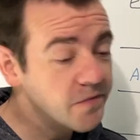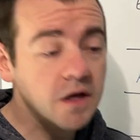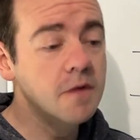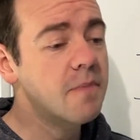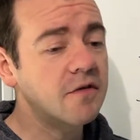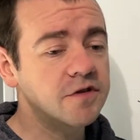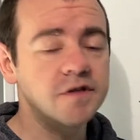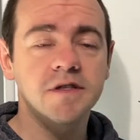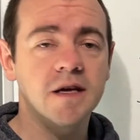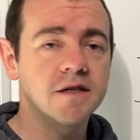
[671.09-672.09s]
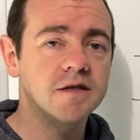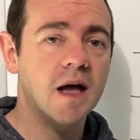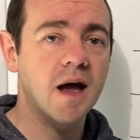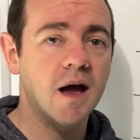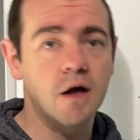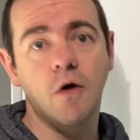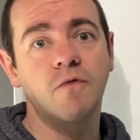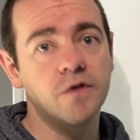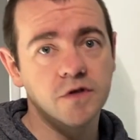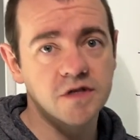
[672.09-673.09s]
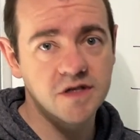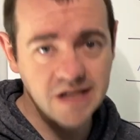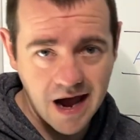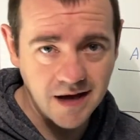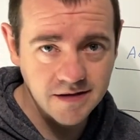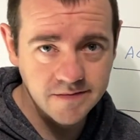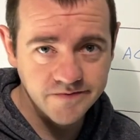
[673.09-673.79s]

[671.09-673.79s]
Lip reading: Comparison sites are an obvious start.